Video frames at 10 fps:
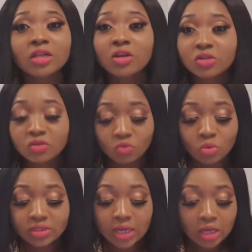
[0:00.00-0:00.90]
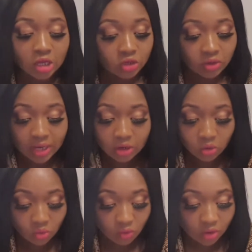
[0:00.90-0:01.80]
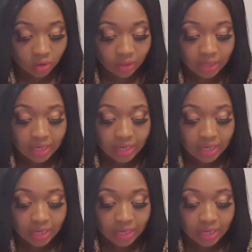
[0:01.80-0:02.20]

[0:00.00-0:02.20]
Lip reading: a lot of water. You can't go wrong.